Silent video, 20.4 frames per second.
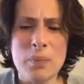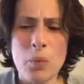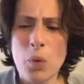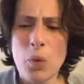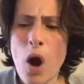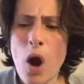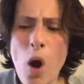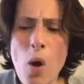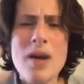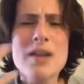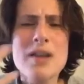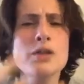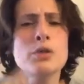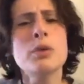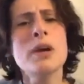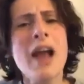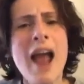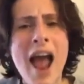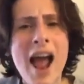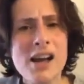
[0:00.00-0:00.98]
We're always
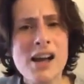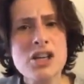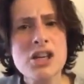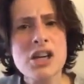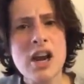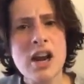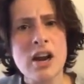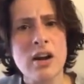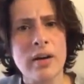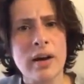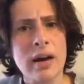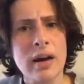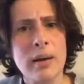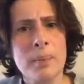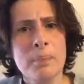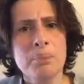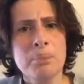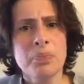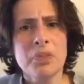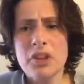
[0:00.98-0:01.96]
reactionary.
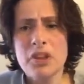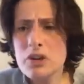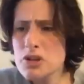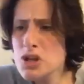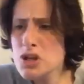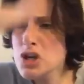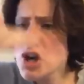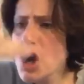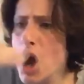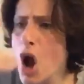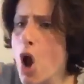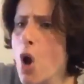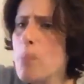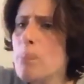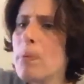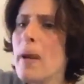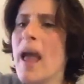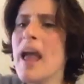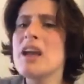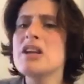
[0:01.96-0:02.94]
There's no
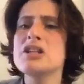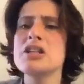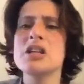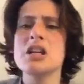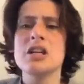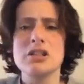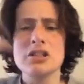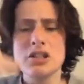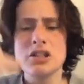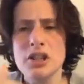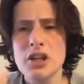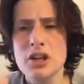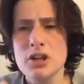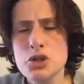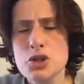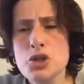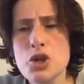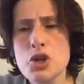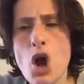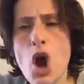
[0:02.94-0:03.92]
patience.
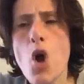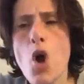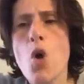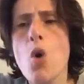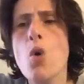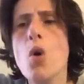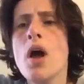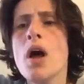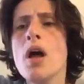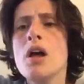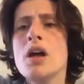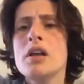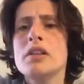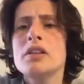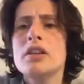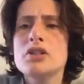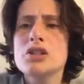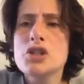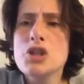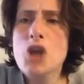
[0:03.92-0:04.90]
There's no
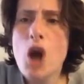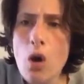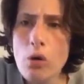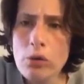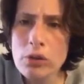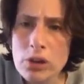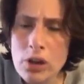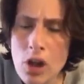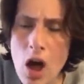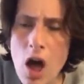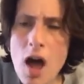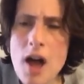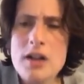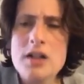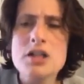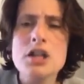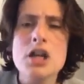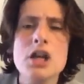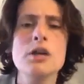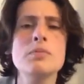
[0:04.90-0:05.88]

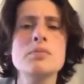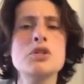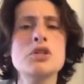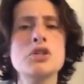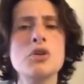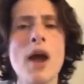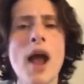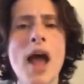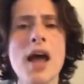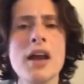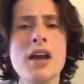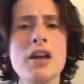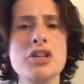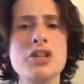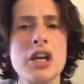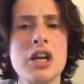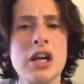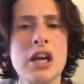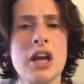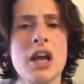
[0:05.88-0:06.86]
long-term
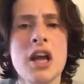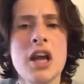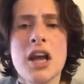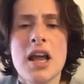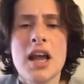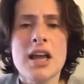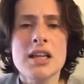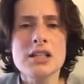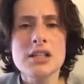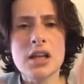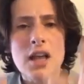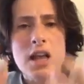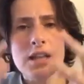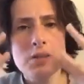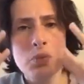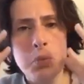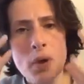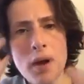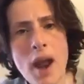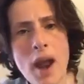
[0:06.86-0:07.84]
strategy.
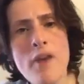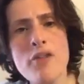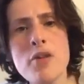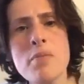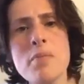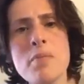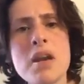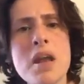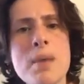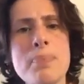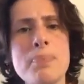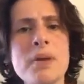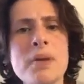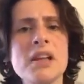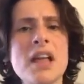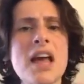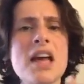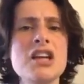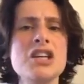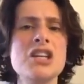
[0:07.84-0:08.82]
It's whatever
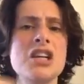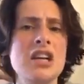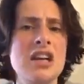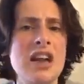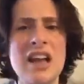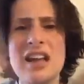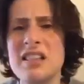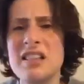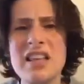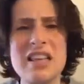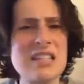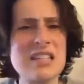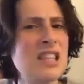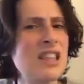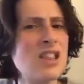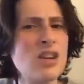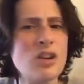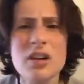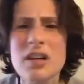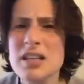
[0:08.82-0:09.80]
manipulation in these
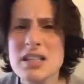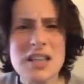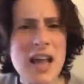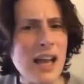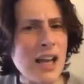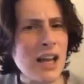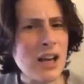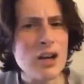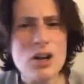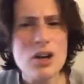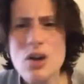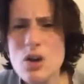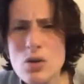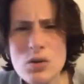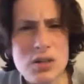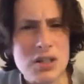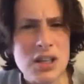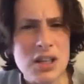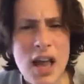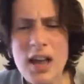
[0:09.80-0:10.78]
30-second
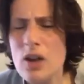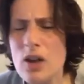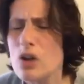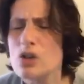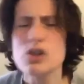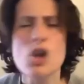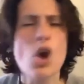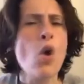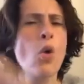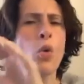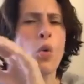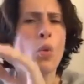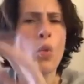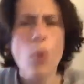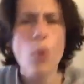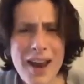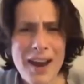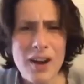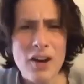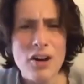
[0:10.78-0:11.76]
news cycles.
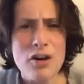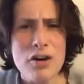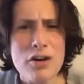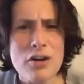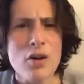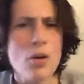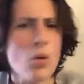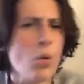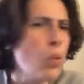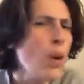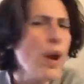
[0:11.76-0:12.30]
Weird.